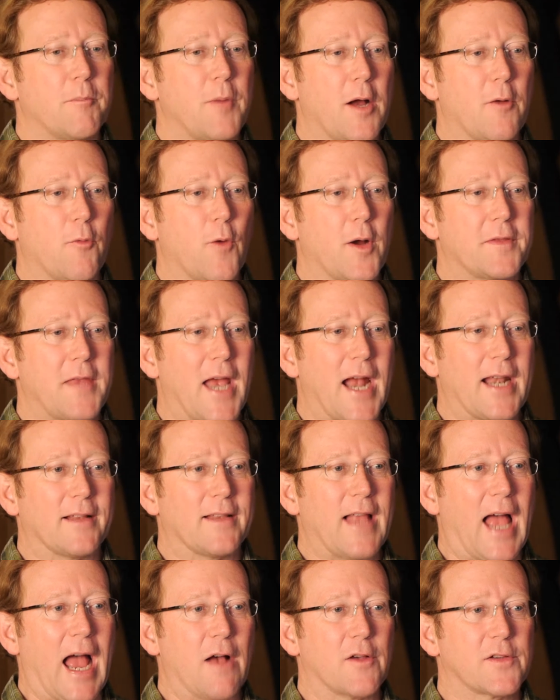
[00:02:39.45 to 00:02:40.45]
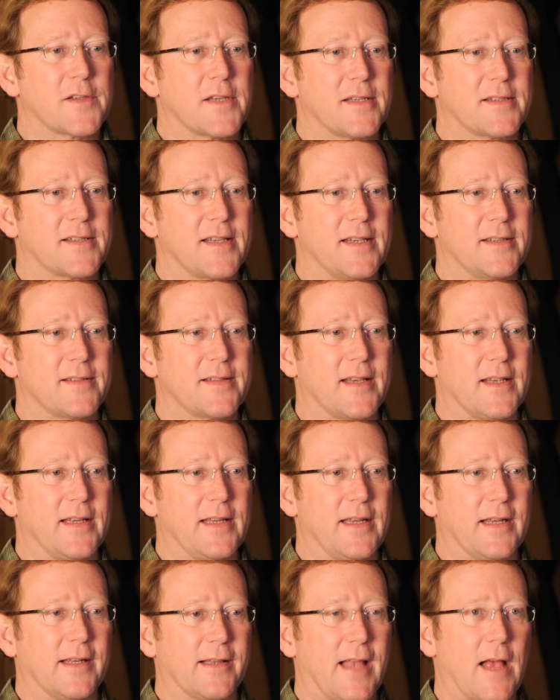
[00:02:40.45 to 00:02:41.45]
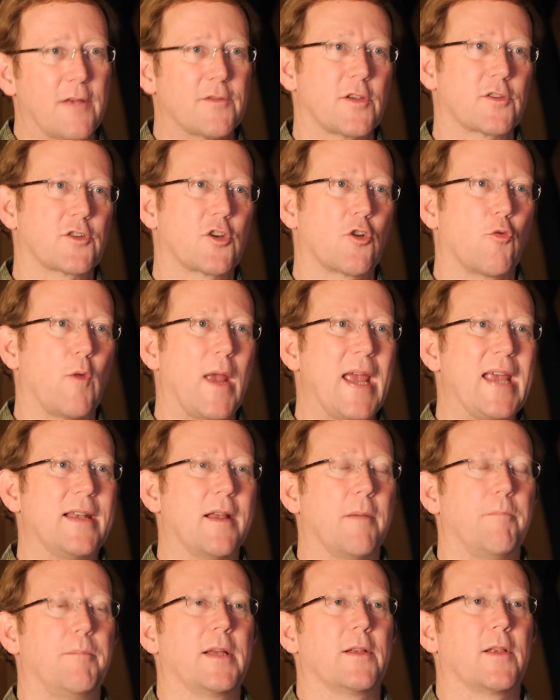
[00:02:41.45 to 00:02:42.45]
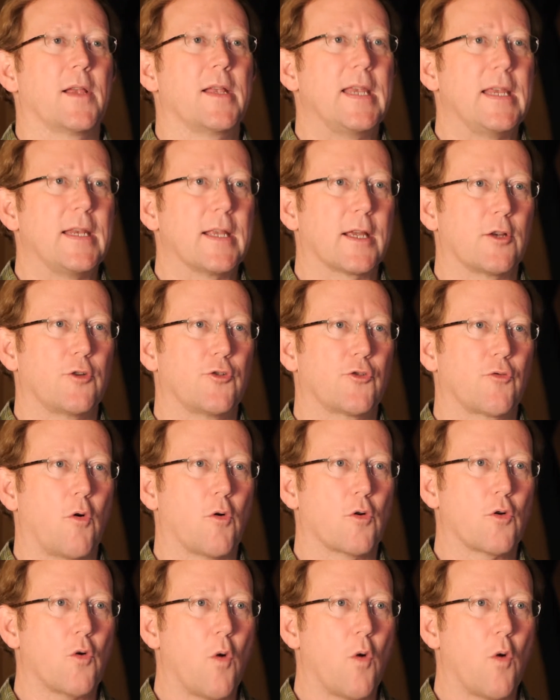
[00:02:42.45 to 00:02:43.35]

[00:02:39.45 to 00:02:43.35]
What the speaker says: But what that allows us is it allows us great ability to control